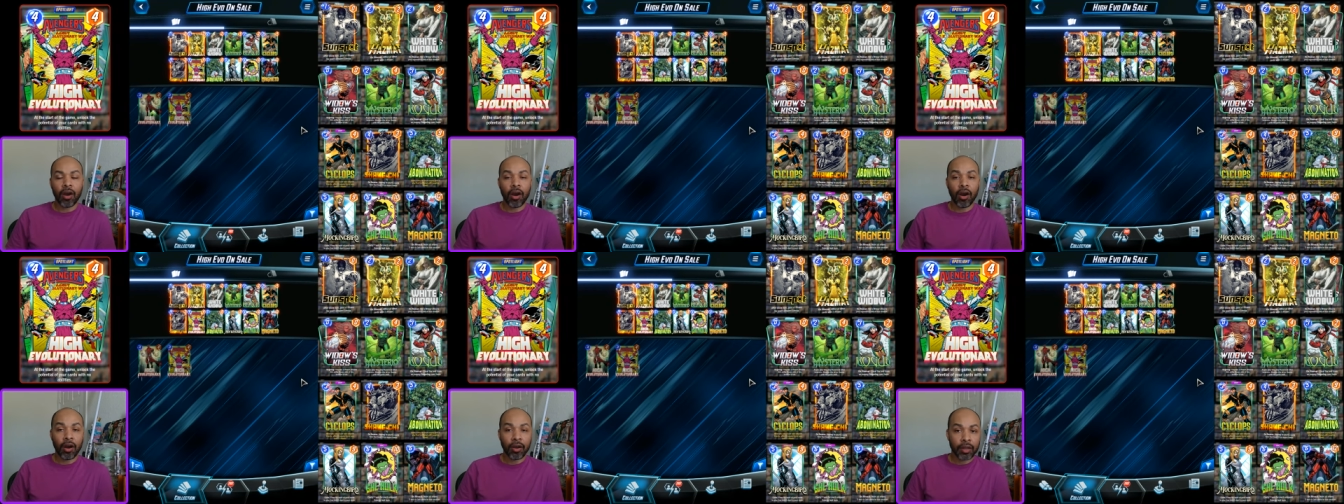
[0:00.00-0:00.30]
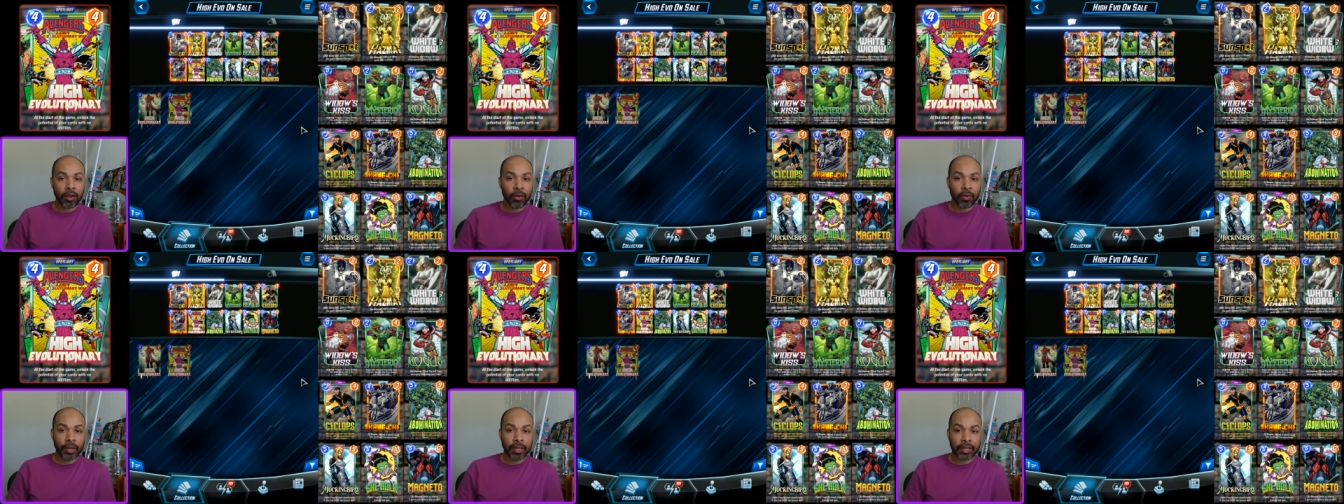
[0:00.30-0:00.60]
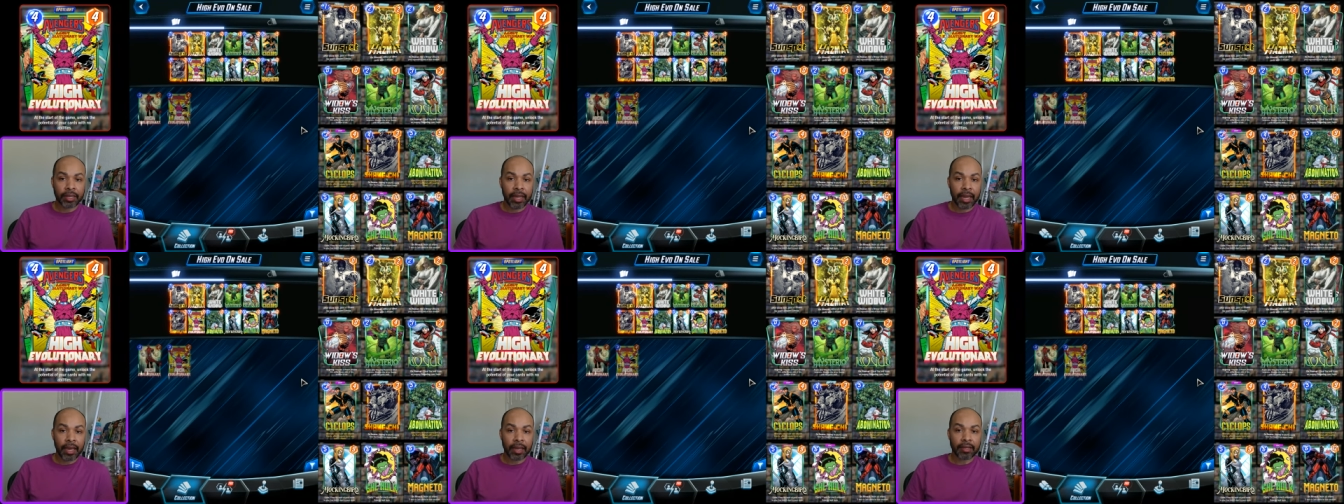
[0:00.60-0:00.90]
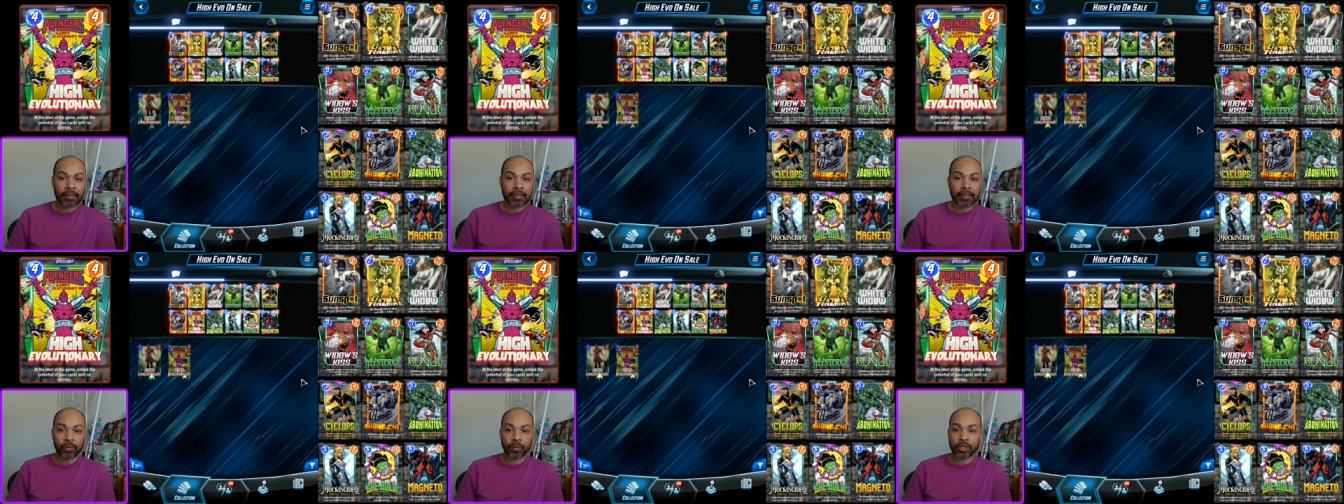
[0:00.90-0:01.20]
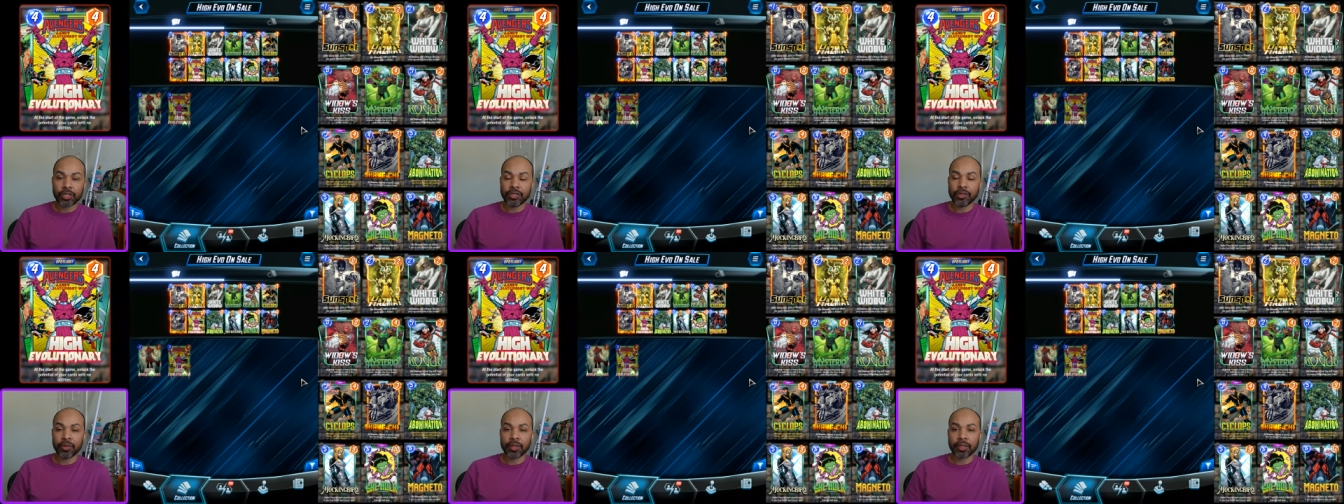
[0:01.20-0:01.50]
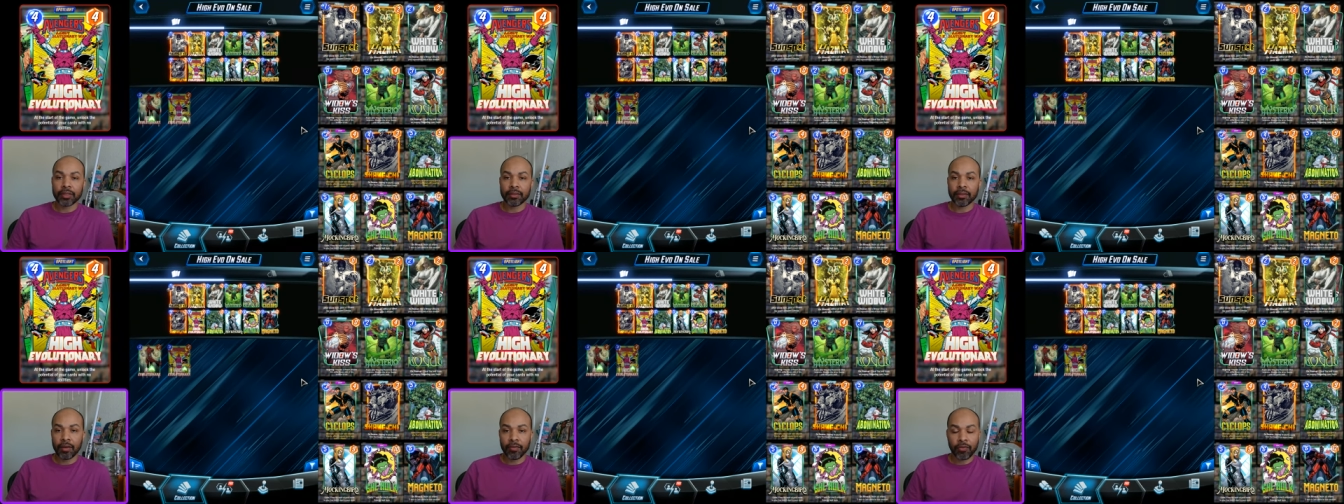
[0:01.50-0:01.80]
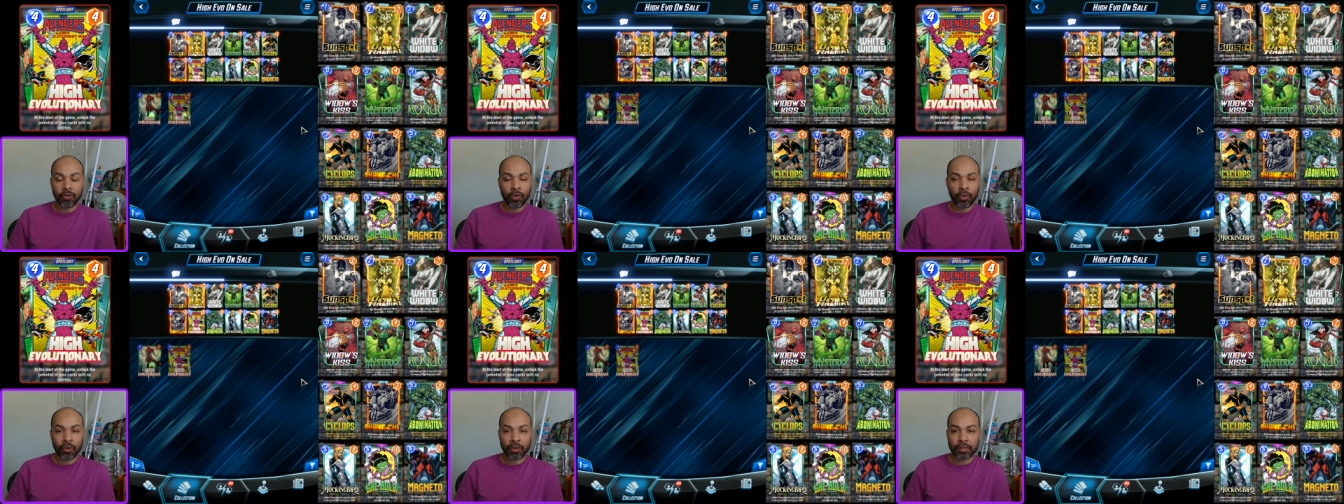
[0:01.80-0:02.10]
ongoing decks, which you can,
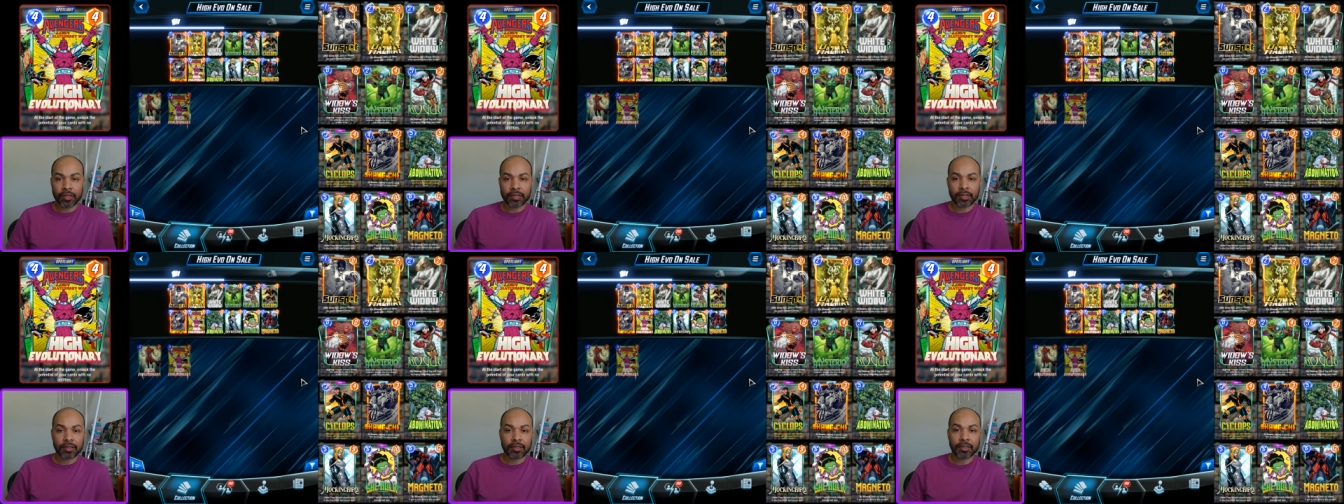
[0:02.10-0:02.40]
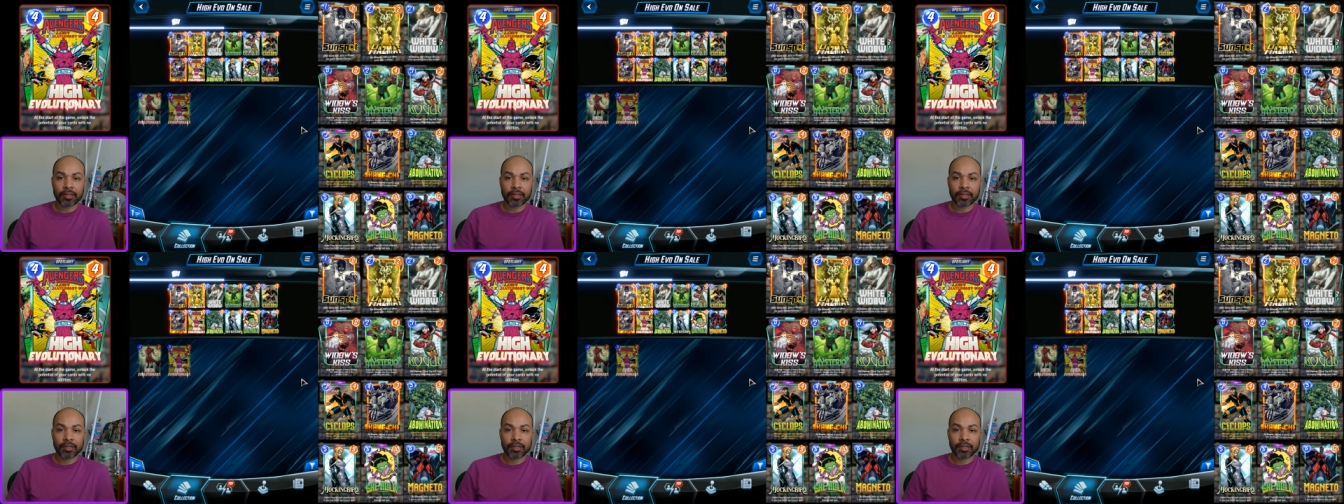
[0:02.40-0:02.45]
of course,